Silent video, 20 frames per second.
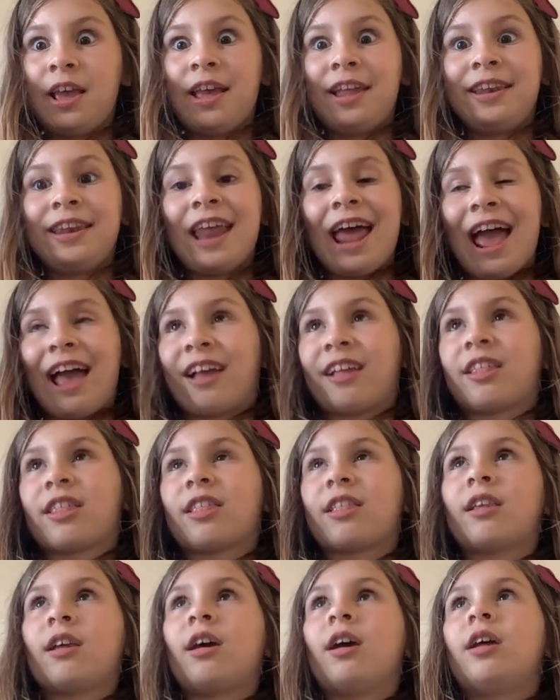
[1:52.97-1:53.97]

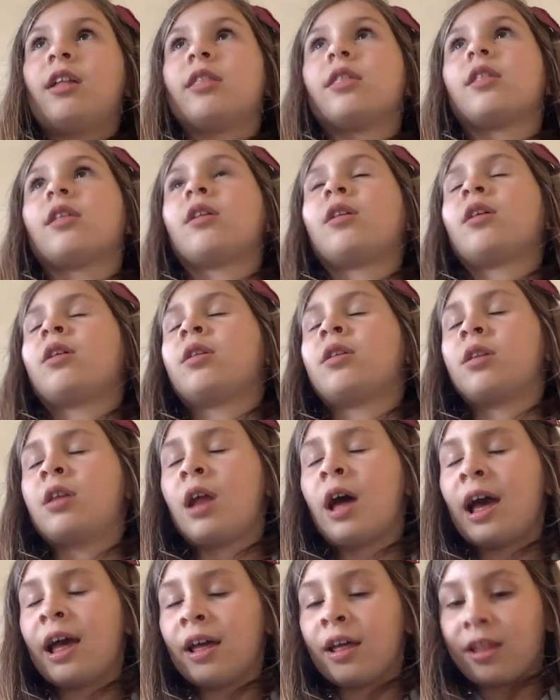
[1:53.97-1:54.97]
Next, the,
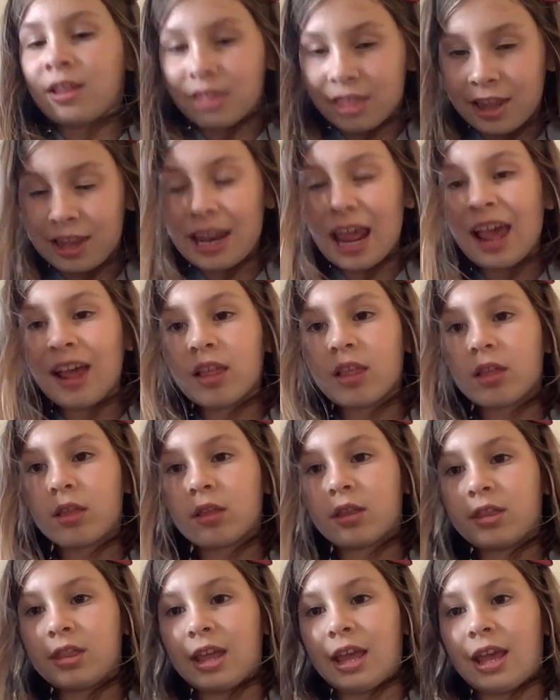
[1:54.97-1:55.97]
not, the
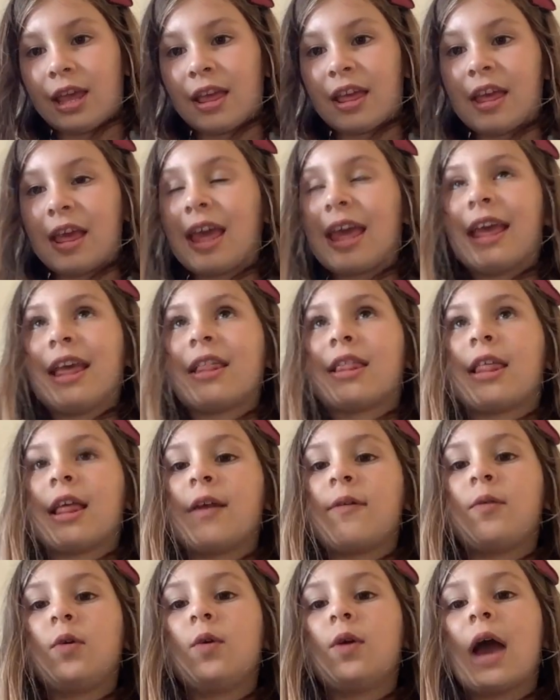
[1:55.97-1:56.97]
next thing is
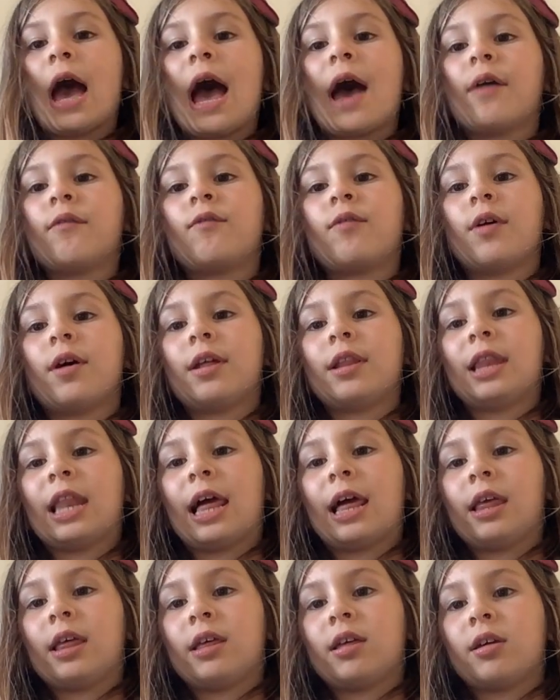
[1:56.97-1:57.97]
if you have
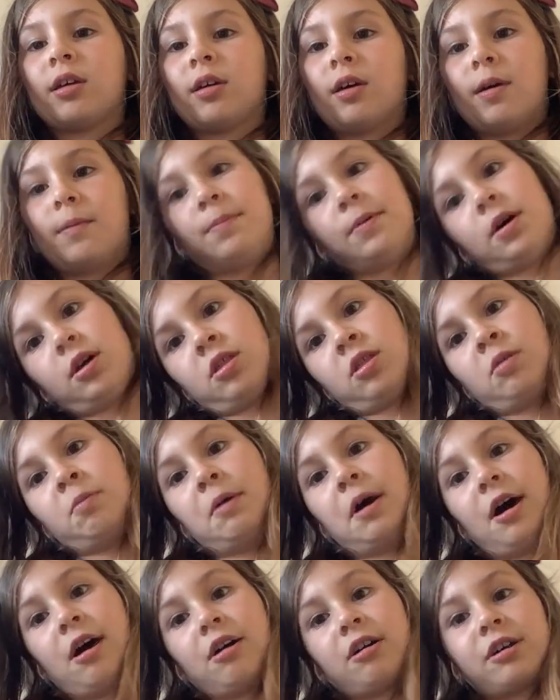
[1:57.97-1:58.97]
like a
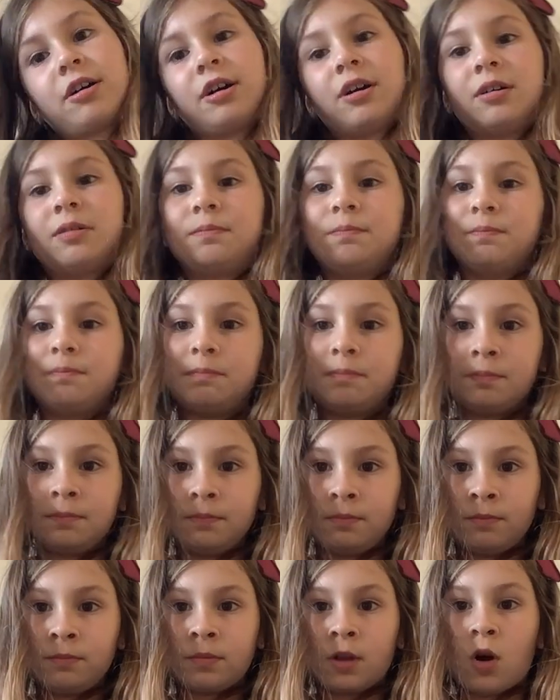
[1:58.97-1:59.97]
birthmark
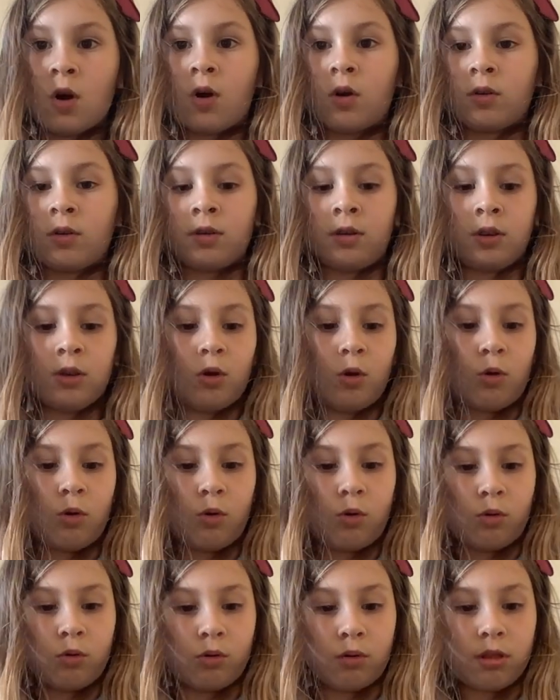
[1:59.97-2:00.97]
on
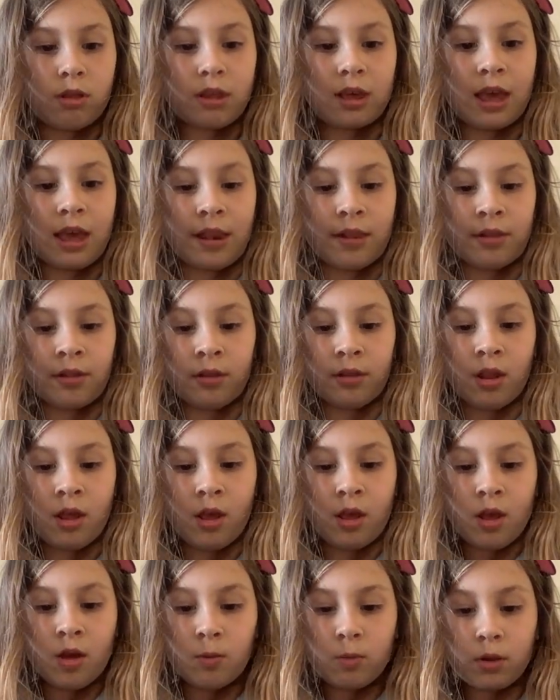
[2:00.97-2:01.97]
your skin.
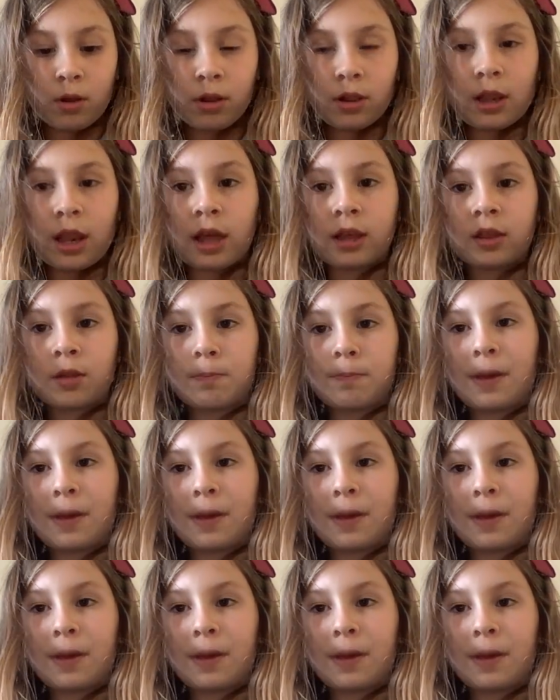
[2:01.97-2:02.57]
Well, like